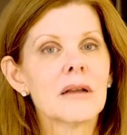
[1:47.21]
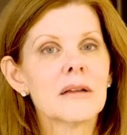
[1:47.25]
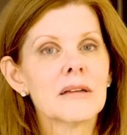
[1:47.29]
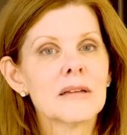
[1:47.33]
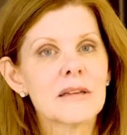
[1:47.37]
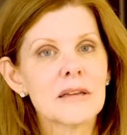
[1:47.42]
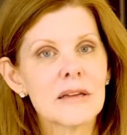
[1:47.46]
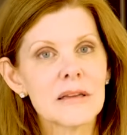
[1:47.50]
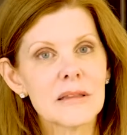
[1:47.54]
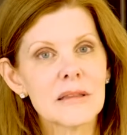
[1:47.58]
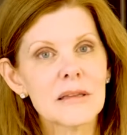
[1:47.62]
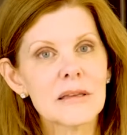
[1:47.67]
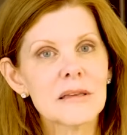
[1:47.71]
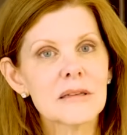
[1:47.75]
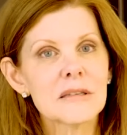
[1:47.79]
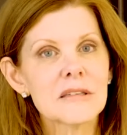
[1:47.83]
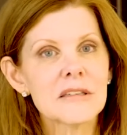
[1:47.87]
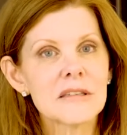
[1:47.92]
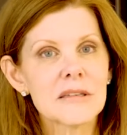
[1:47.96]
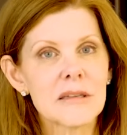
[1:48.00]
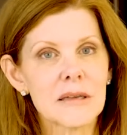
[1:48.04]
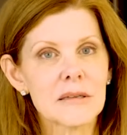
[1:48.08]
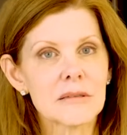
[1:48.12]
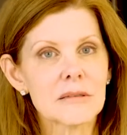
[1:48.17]
get the
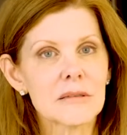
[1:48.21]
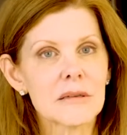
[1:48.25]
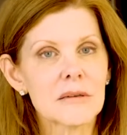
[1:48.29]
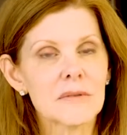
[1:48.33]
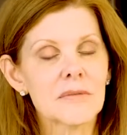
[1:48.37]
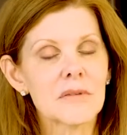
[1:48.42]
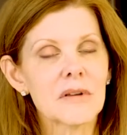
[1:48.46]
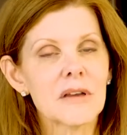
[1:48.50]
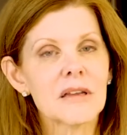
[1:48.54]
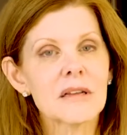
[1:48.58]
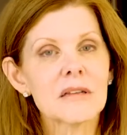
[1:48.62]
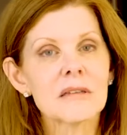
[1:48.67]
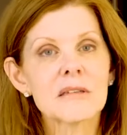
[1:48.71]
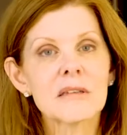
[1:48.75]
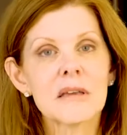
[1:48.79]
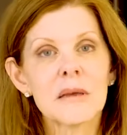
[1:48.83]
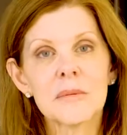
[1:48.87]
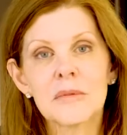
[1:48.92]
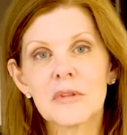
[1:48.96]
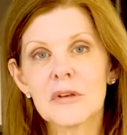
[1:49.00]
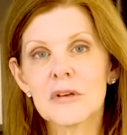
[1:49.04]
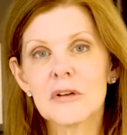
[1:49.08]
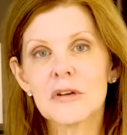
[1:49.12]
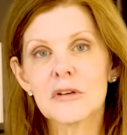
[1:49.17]
incentive, and if
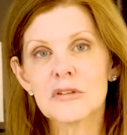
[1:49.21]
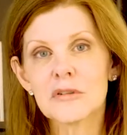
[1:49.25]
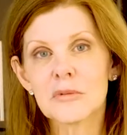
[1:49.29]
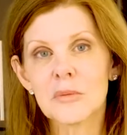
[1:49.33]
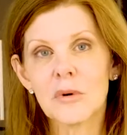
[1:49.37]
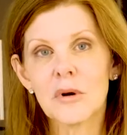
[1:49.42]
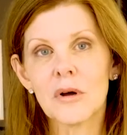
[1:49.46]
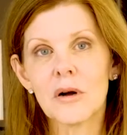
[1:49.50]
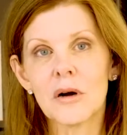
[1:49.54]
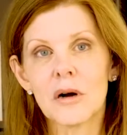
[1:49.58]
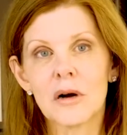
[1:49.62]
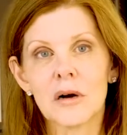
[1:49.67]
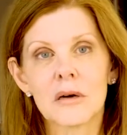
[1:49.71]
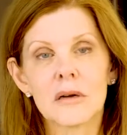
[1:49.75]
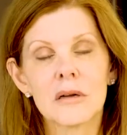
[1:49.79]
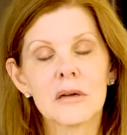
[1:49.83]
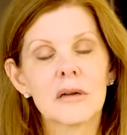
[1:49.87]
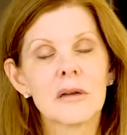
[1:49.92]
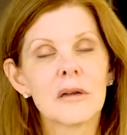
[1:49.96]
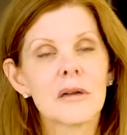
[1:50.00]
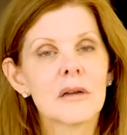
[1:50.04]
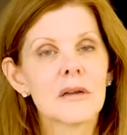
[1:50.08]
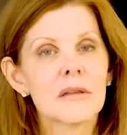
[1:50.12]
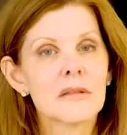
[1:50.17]
something goes wrong,
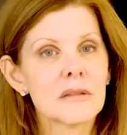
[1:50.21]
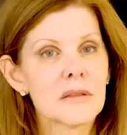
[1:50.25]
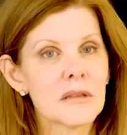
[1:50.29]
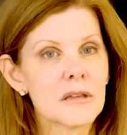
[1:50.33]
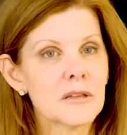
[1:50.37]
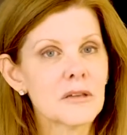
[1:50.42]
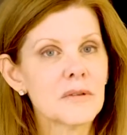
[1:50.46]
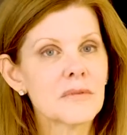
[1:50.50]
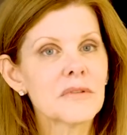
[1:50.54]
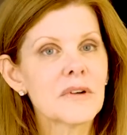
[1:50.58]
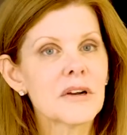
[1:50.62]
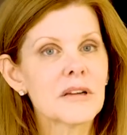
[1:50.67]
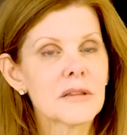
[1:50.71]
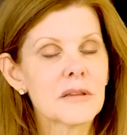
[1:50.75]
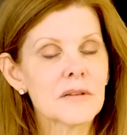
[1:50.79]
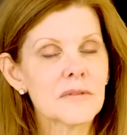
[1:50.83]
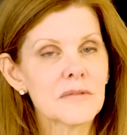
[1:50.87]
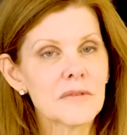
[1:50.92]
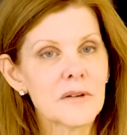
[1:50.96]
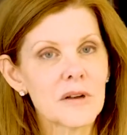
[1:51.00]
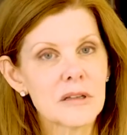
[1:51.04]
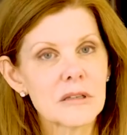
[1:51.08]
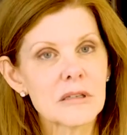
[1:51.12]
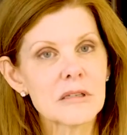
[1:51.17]
then you've got the
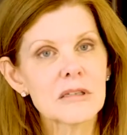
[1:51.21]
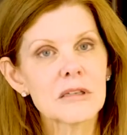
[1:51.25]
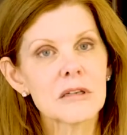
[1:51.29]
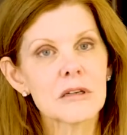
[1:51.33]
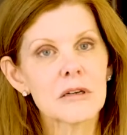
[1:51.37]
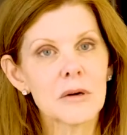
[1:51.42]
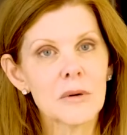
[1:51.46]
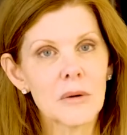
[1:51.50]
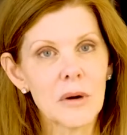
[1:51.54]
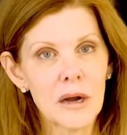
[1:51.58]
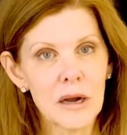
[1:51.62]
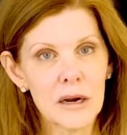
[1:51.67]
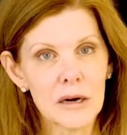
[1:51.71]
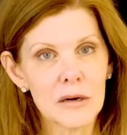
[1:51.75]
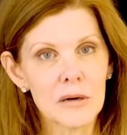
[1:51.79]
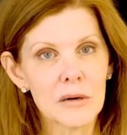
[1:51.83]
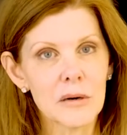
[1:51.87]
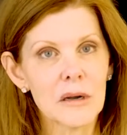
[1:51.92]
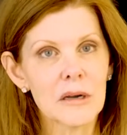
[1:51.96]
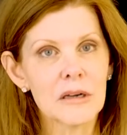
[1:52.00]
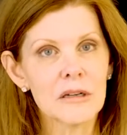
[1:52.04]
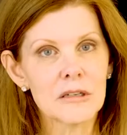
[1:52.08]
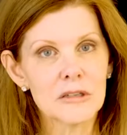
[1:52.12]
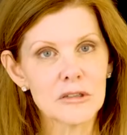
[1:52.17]
funds to go
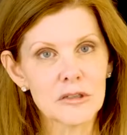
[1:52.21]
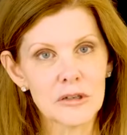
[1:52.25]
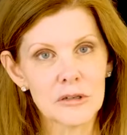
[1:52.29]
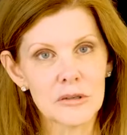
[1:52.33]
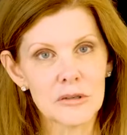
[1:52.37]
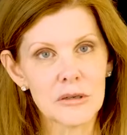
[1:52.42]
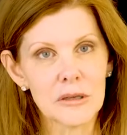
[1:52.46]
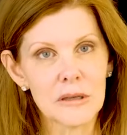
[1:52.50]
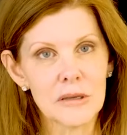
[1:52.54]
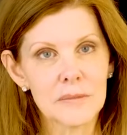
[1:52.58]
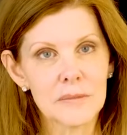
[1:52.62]
hire an attorney.